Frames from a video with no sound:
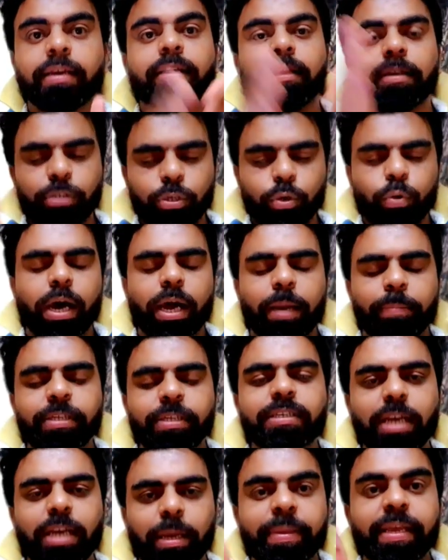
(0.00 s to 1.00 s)
So I'm
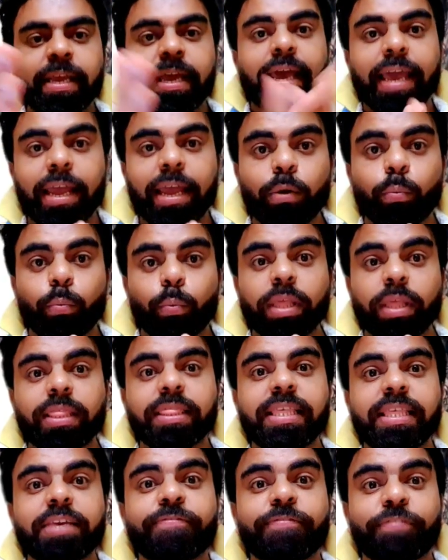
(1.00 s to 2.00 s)
just coming ahead with
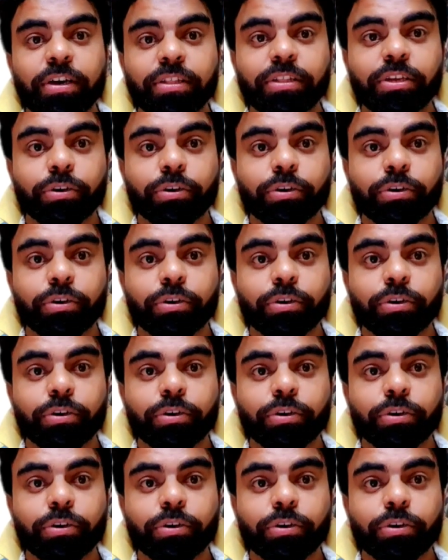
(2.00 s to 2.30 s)
the further